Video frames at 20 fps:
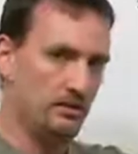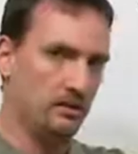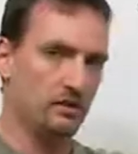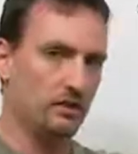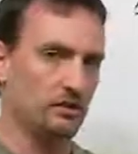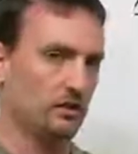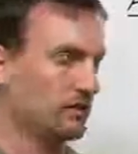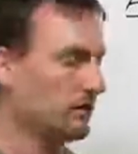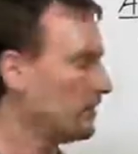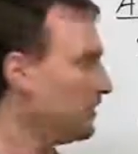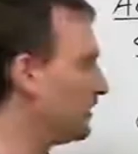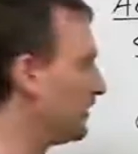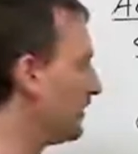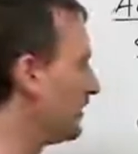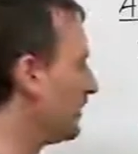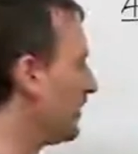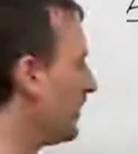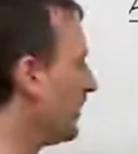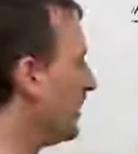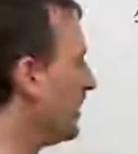Sure, here you
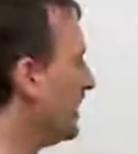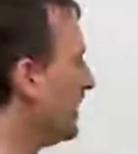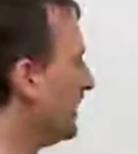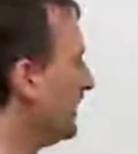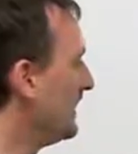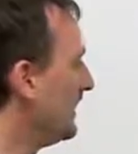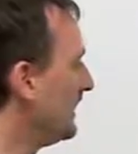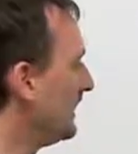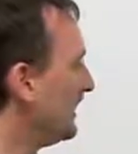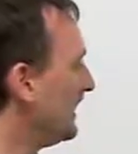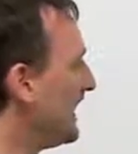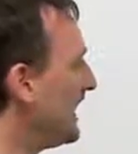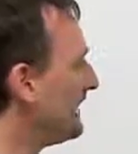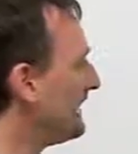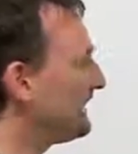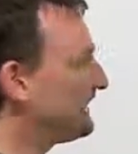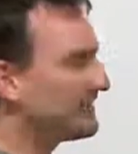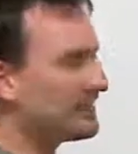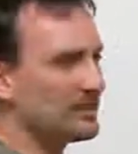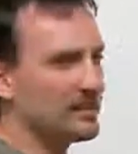go.
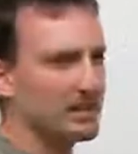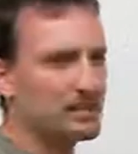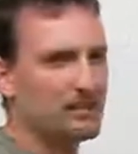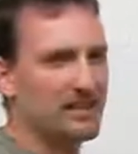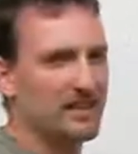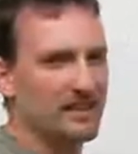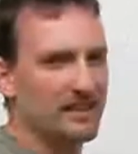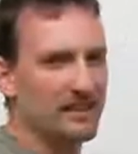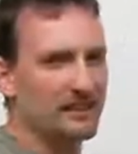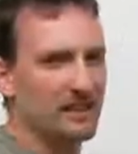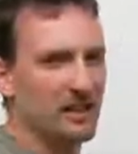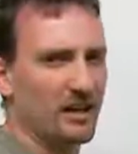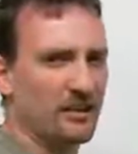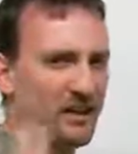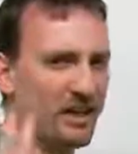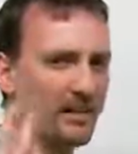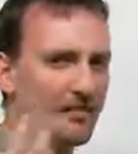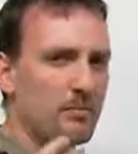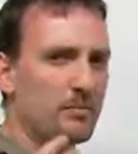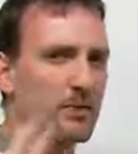Let is a little bit easier. I
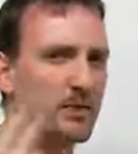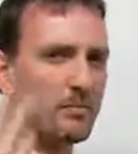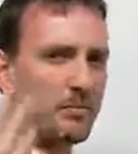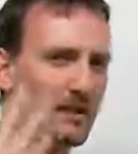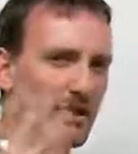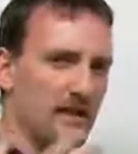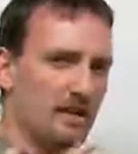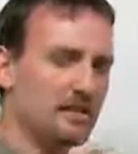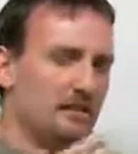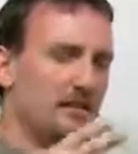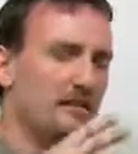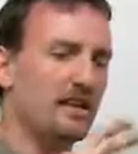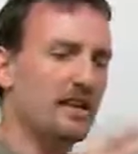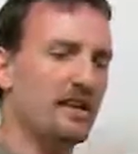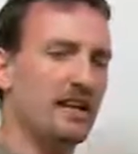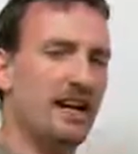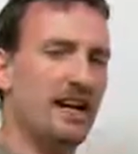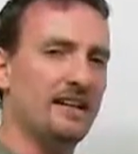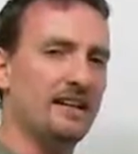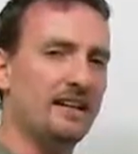think everybody, because of the
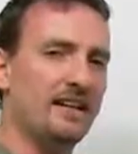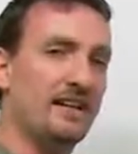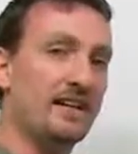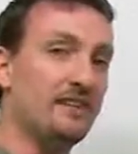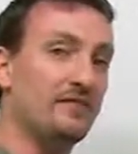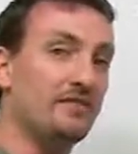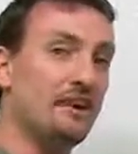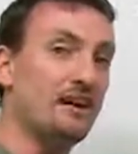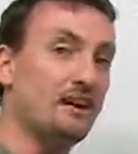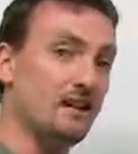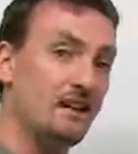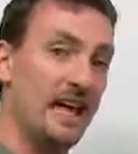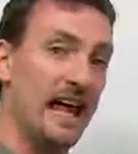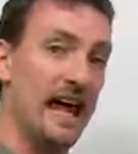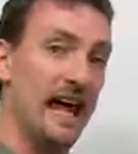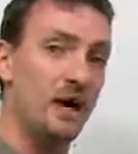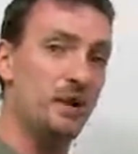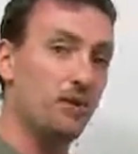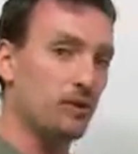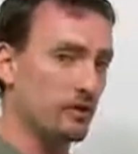idea of
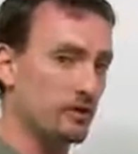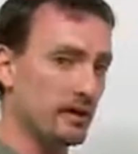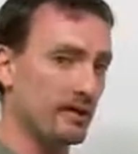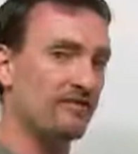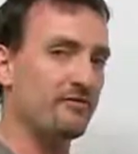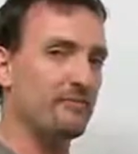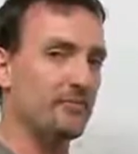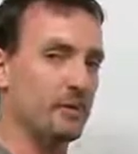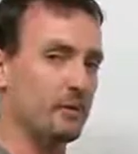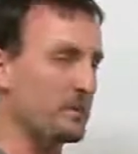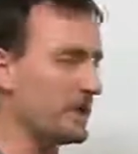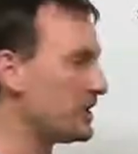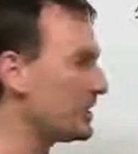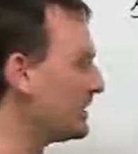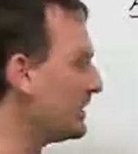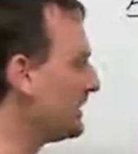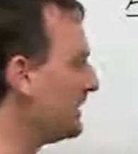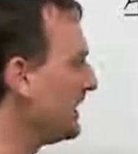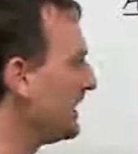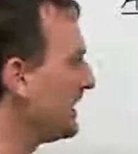allow or give
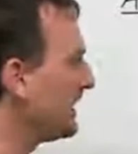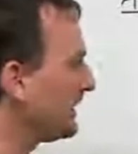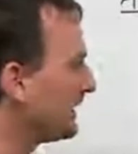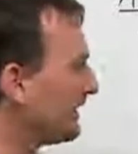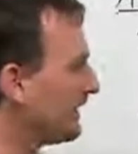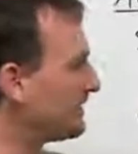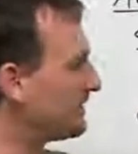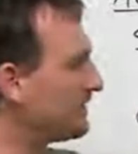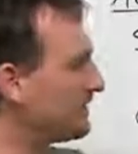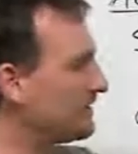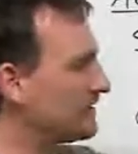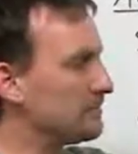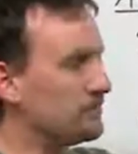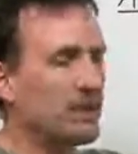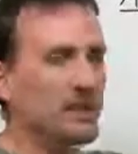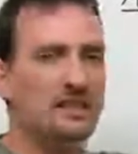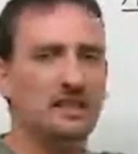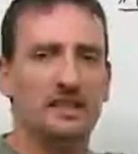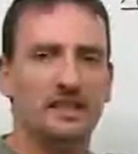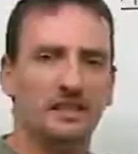permission, this is
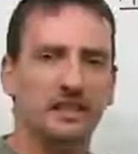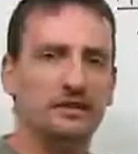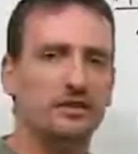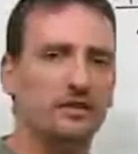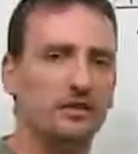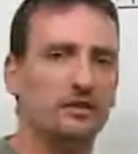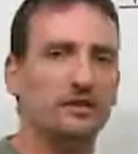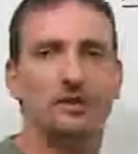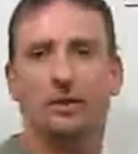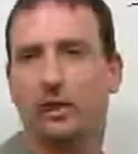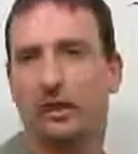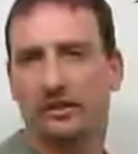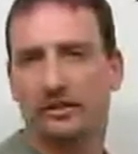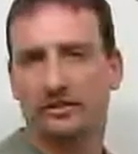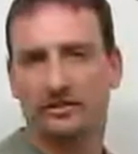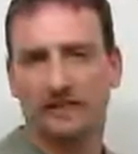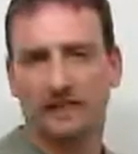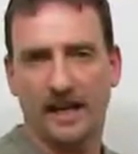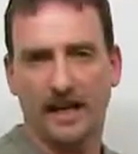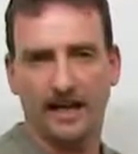much easier to
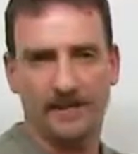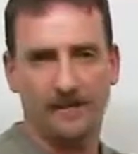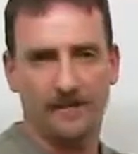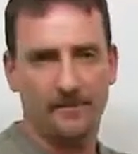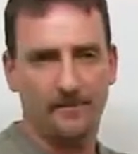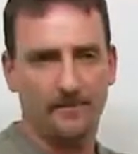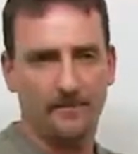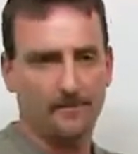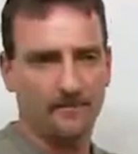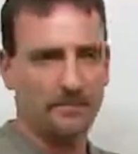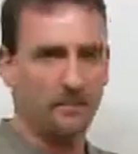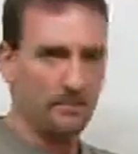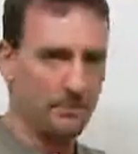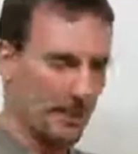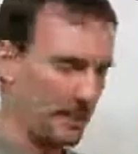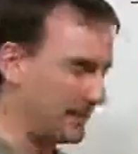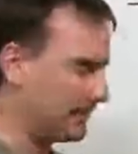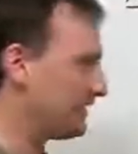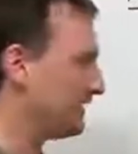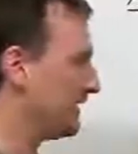understand.
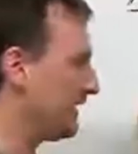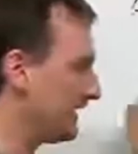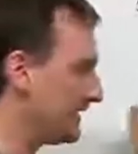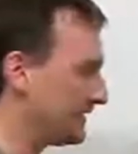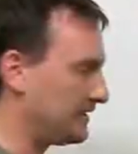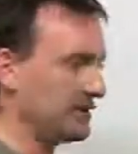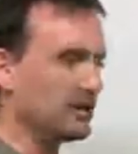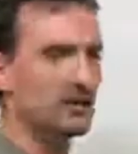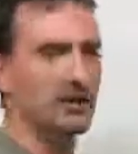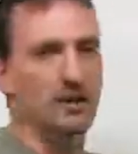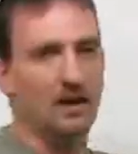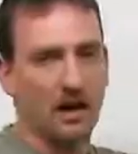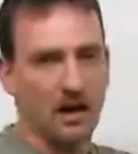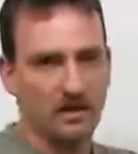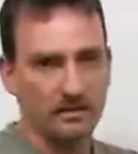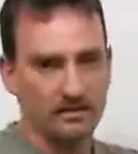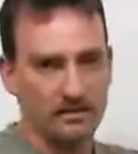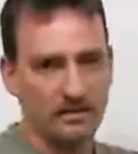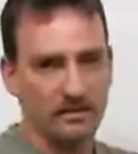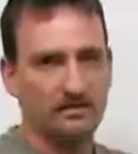But it's still a
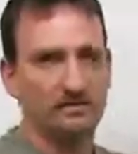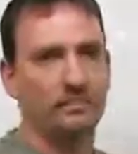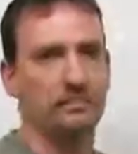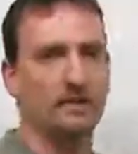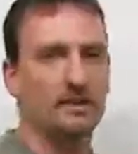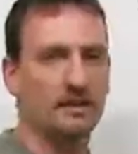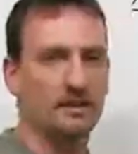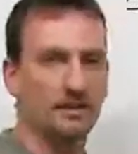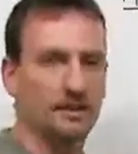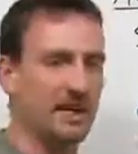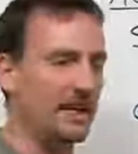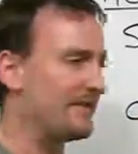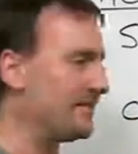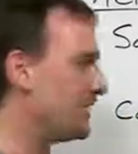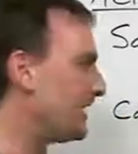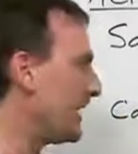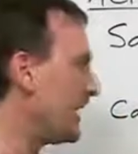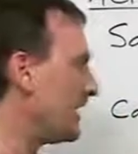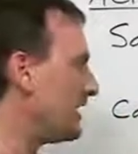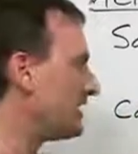causative because you have an
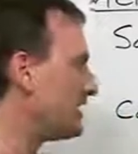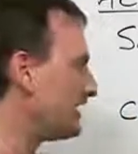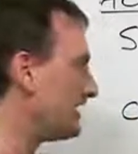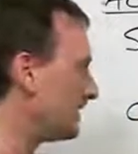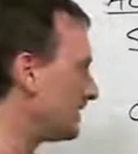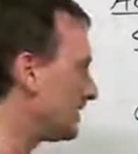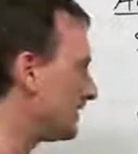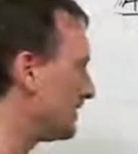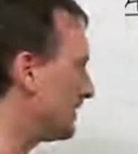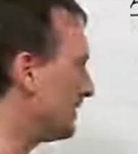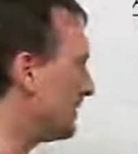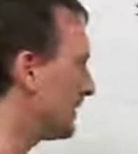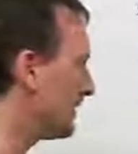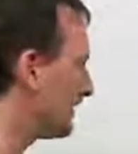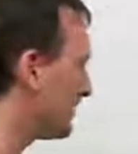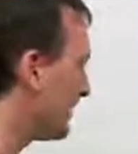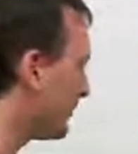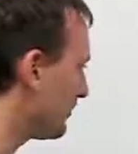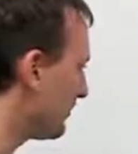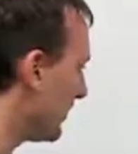agent,
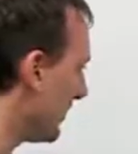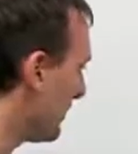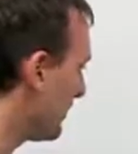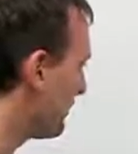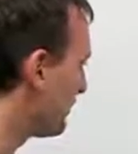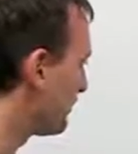etc.